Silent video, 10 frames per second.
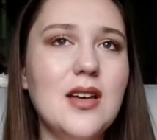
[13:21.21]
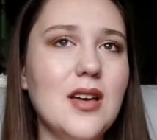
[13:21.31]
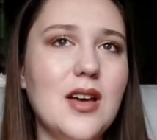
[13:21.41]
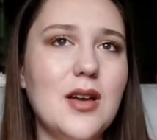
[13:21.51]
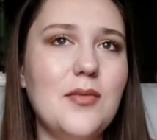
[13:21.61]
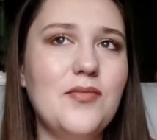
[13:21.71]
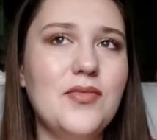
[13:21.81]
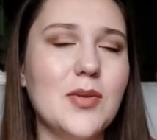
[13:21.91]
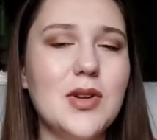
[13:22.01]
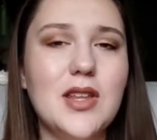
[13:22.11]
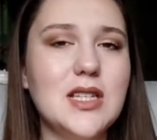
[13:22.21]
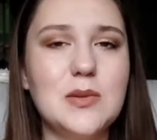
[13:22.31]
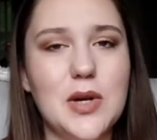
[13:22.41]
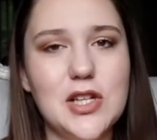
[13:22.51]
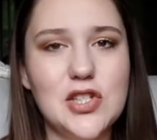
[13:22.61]
I'm not like
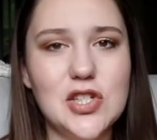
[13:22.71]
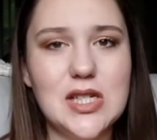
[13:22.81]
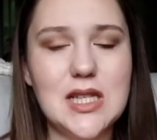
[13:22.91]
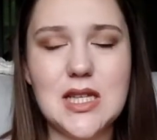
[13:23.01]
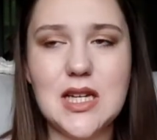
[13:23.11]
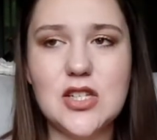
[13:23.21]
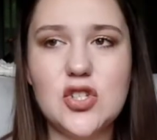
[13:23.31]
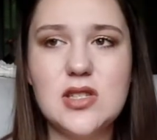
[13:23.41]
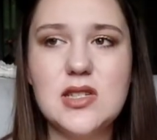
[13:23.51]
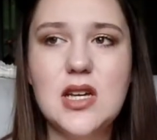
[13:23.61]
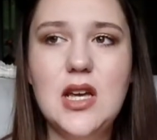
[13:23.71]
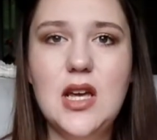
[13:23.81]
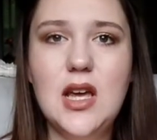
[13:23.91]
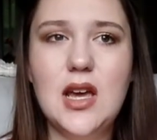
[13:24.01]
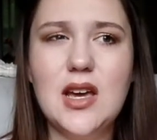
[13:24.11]
depressed or anything. I just
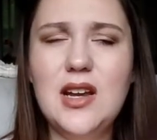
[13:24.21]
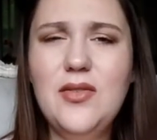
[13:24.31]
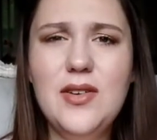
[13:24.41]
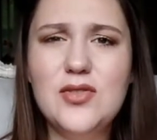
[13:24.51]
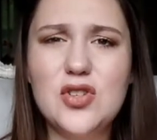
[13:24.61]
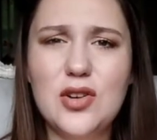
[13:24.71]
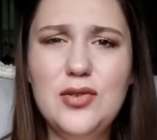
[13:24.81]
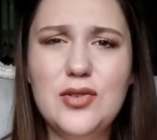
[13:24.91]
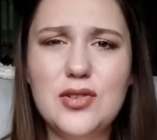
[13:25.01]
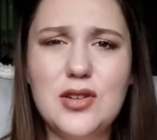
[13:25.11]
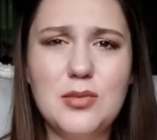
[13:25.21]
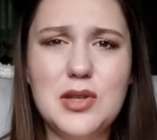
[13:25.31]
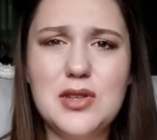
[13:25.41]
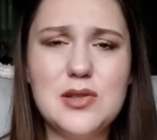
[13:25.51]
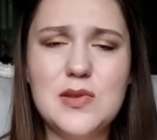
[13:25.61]
kind of have struggled a little
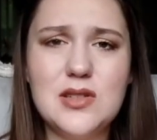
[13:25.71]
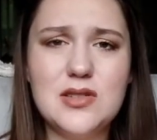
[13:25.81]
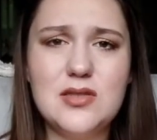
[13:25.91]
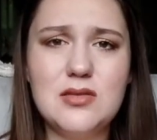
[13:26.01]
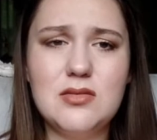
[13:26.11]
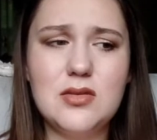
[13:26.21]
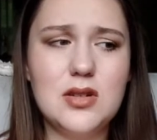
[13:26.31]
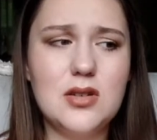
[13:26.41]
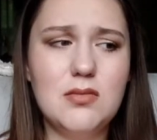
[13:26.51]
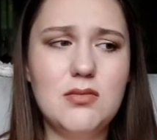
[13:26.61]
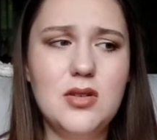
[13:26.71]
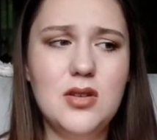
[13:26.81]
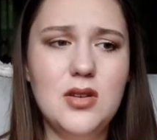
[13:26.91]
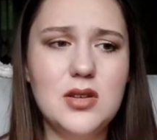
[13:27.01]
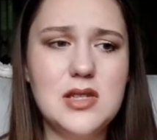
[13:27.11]
bit this week to
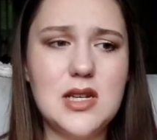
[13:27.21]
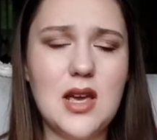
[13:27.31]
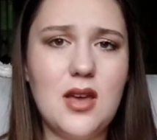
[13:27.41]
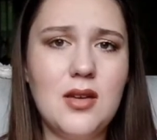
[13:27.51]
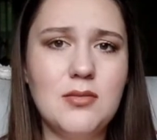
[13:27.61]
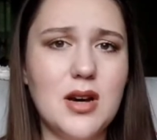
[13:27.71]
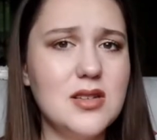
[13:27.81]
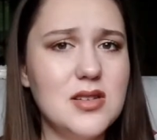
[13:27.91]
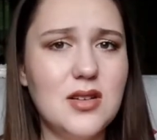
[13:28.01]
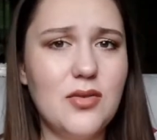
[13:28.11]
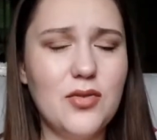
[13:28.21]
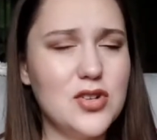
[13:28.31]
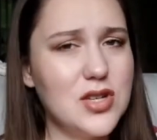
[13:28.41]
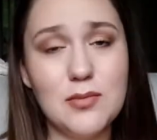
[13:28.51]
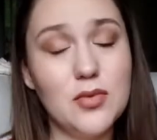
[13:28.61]
stay positive for
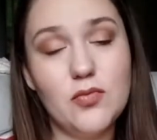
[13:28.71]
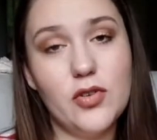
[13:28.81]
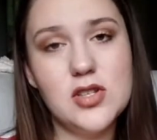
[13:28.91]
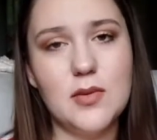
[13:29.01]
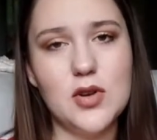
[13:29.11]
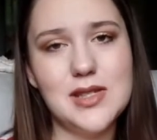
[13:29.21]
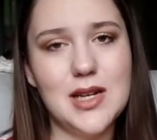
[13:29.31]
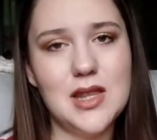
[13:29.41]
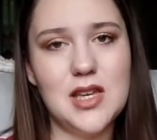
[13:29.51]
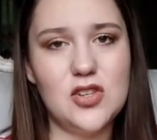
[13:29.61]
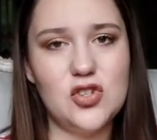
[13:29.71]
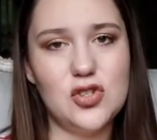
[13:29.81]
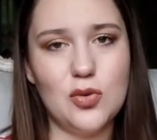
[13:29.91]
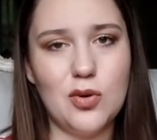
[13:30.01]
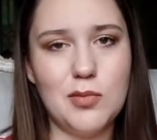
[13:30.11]
some reason. I think it's
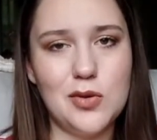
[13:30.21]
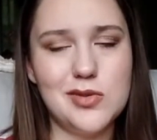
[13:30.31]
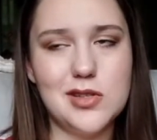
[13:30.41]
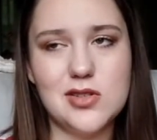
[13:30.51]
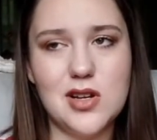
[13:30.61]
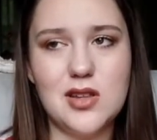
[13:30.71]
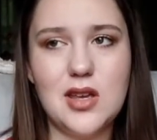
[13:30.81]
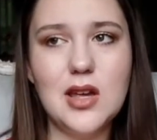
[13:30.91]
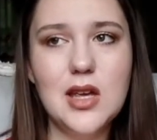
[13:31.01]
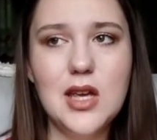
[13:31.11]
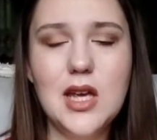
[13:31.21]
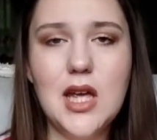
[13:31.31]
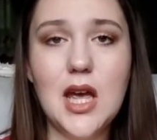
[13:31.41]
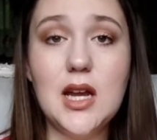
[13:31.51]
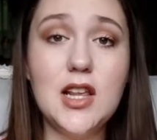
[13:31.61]
just hormones. There's not like
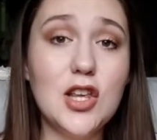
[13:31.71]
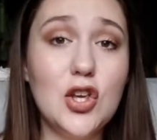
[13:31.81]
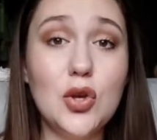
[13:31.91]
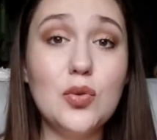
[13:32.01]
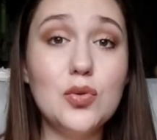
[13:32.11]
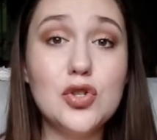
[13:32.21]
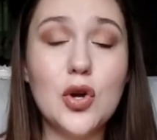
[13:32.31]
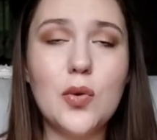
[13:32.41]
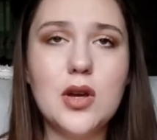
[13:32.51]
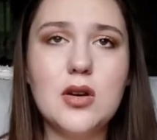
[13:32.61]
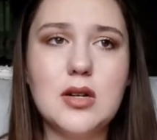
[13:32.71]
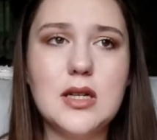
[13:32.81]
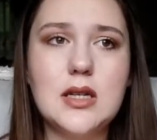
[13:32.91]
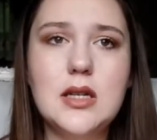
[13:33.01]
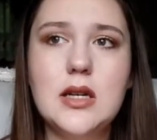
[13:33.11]
anything huge going
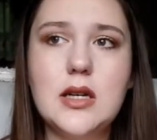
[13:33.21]
on.